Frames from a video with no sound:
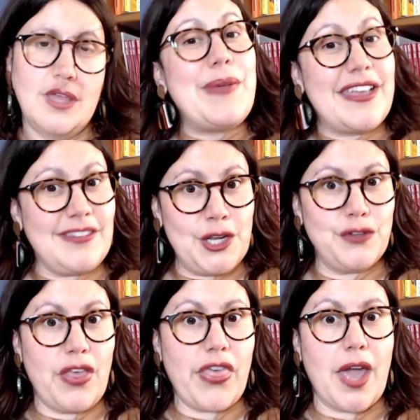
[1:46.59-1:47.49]
Because here's
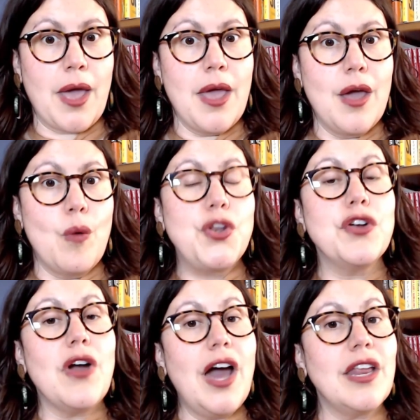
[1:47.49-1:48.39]
the thing, when
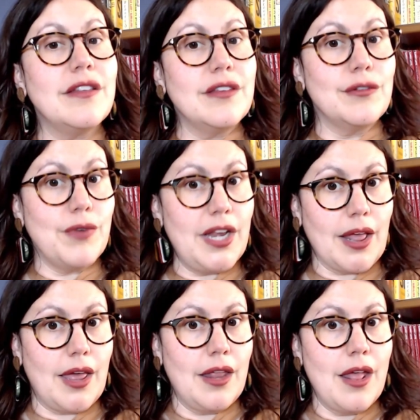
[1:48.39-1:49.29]
your audience is reading
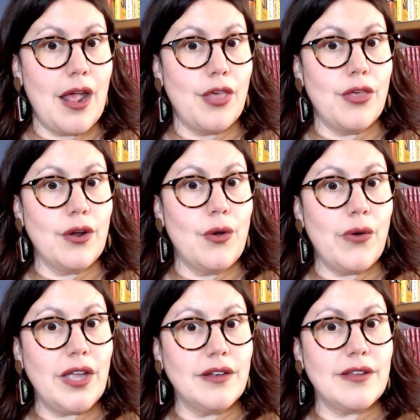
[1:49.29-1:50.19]
it, they're
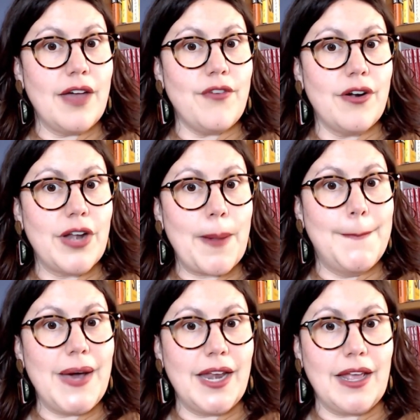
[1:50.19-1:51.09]
going to have already
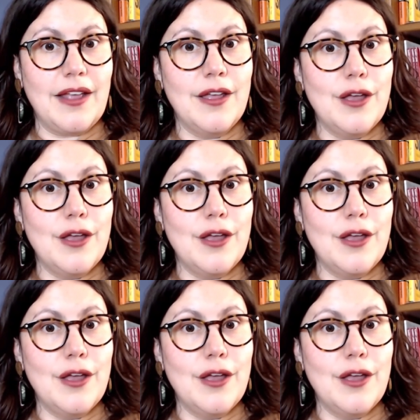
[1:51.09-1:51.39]
bought it.